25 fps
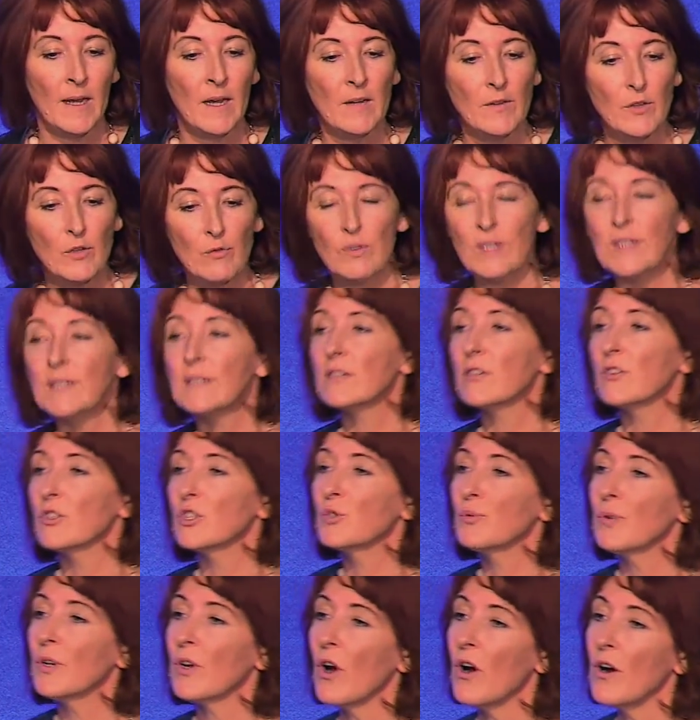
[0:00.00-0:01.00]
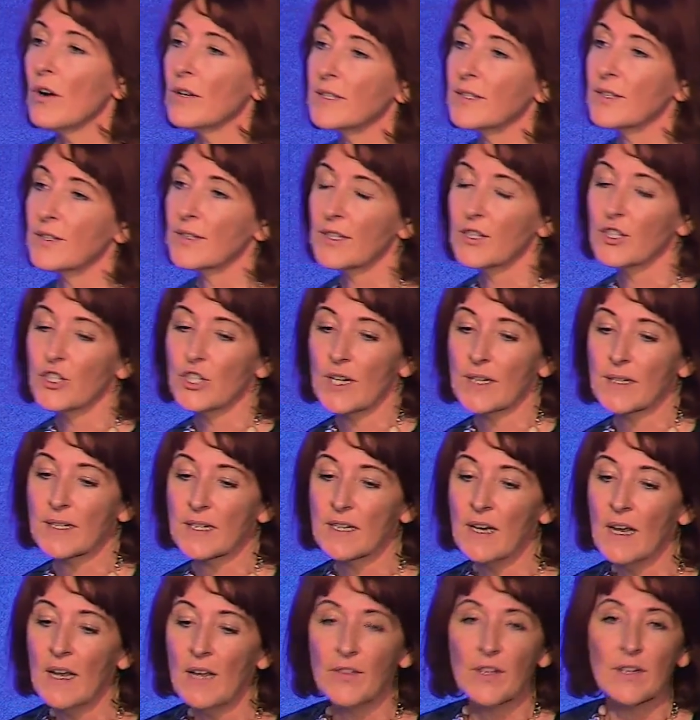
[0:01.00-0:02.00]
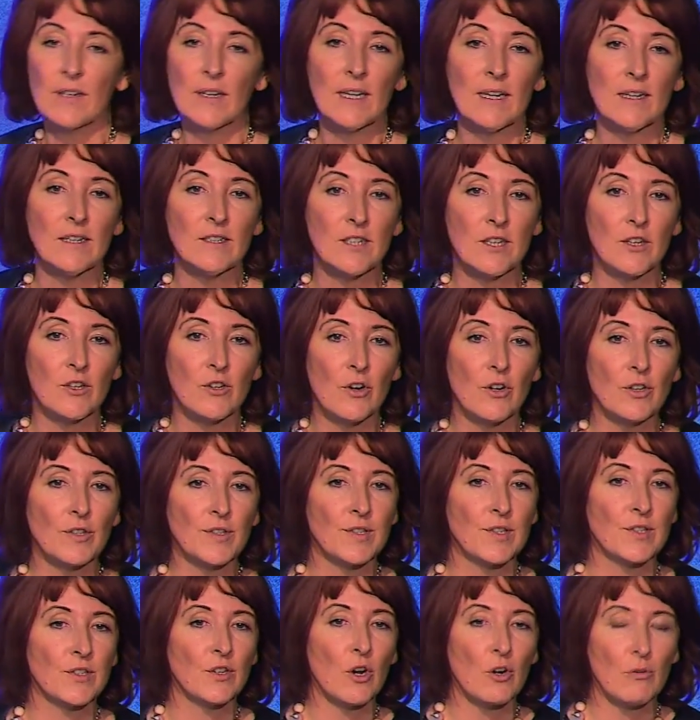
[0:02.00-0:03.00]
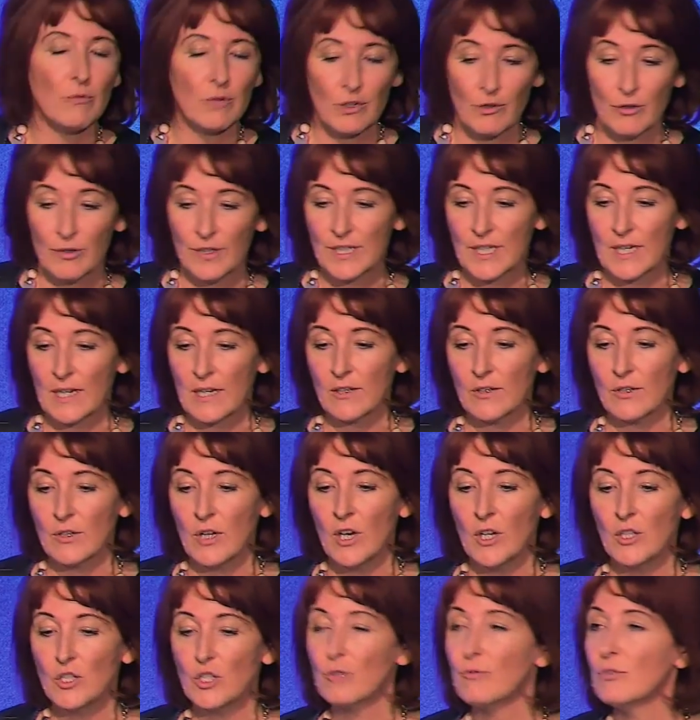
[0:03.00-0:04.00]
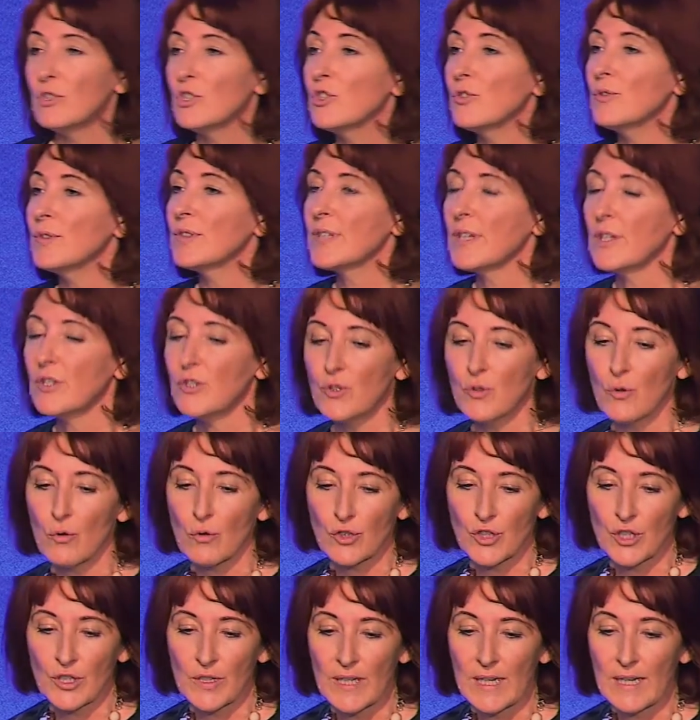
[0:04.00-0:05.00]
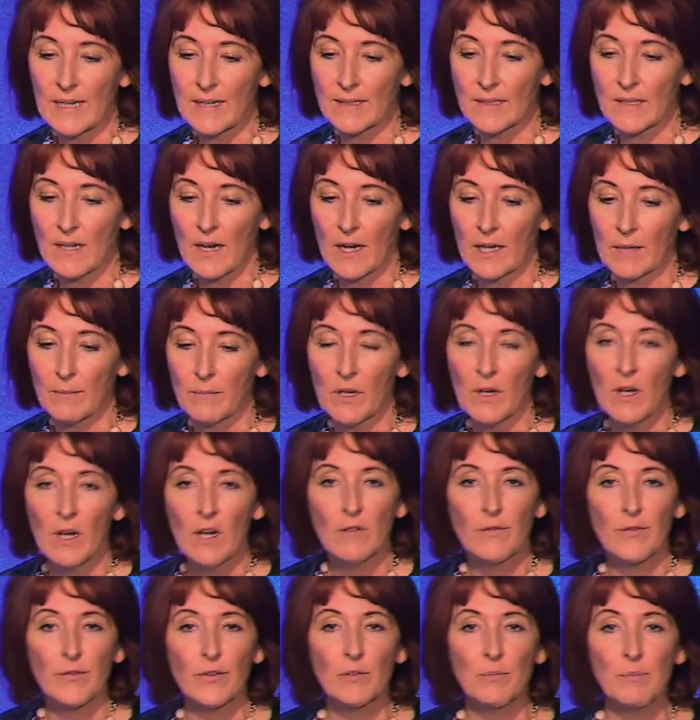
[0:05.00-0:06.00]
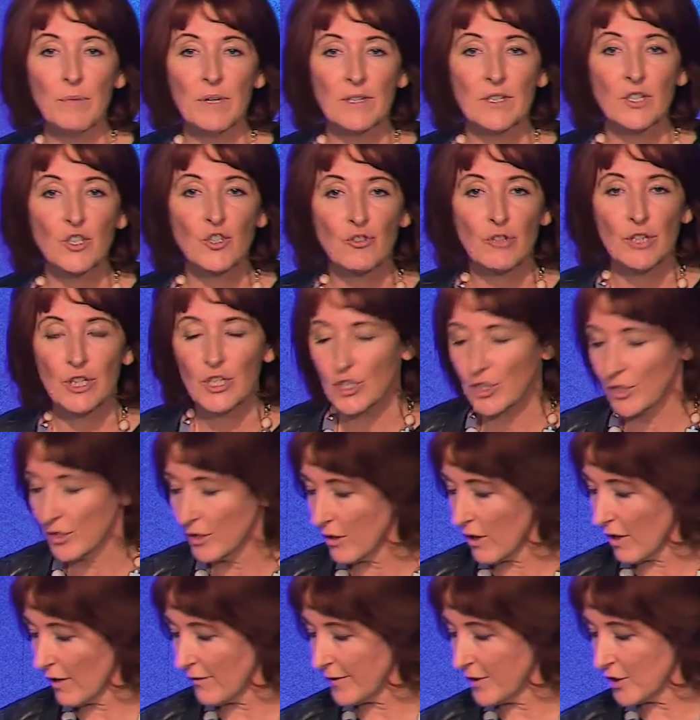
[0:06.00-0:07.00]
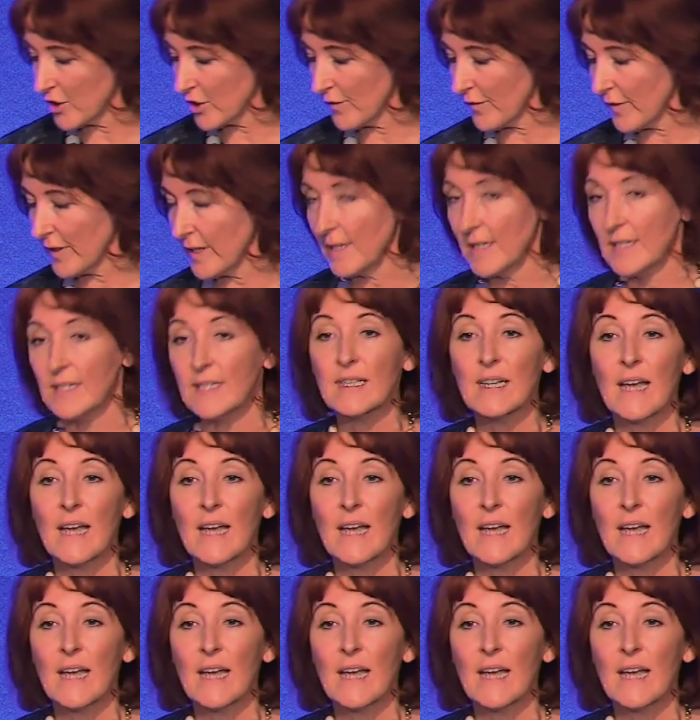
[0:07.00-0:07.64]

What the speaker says: The research would also suggest that ED nurses are critical to reducing door-to-needle time for administration of intravenous